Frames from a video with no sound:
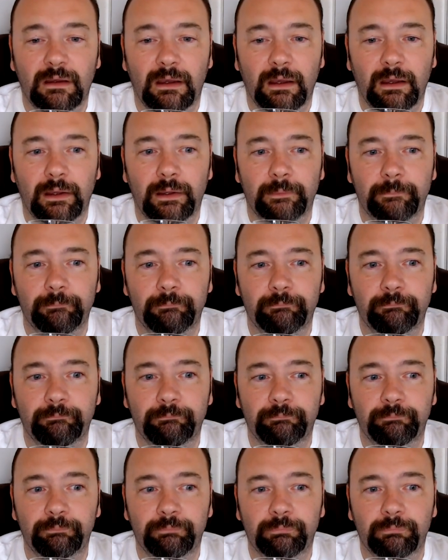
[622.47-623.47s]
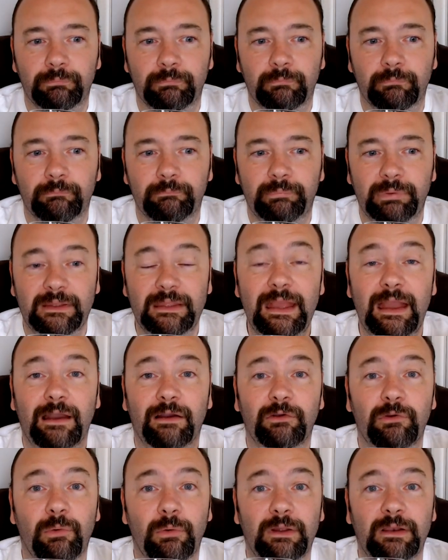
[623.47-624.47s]
But yeah, I
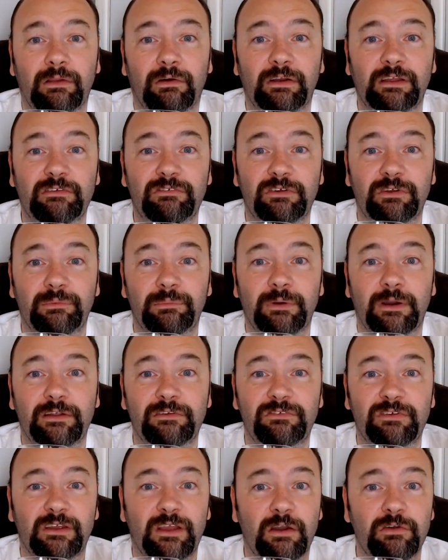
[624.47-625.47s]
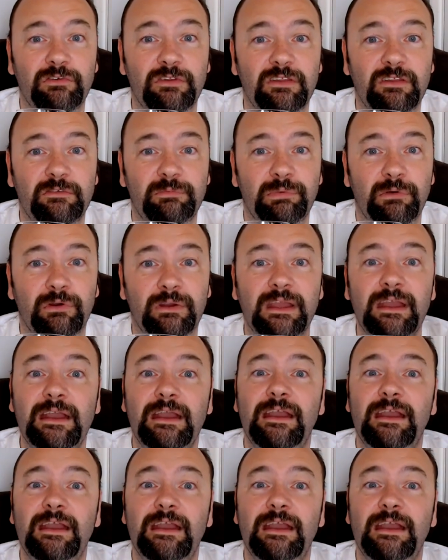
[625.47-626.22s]
quite like to go to this brewery.